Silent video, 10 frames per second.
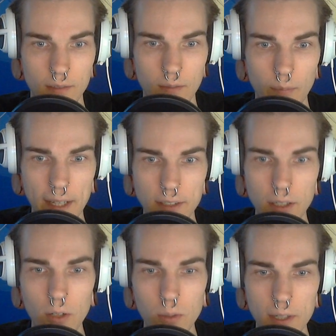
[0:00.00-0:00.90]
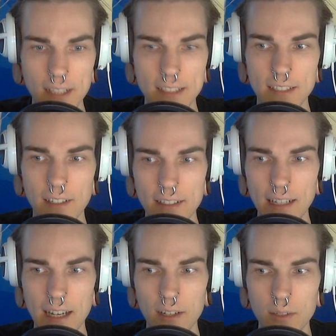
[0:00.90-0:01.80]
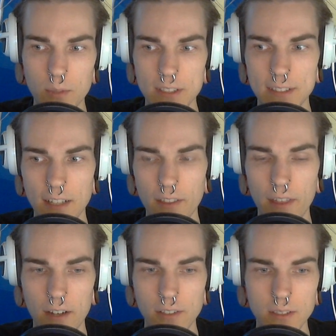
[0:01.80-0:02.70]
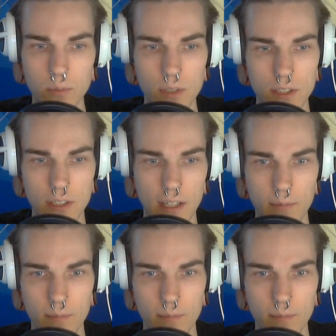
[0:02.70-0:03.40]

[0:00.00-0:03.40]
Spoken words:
My goal when I started out was 10,000, which I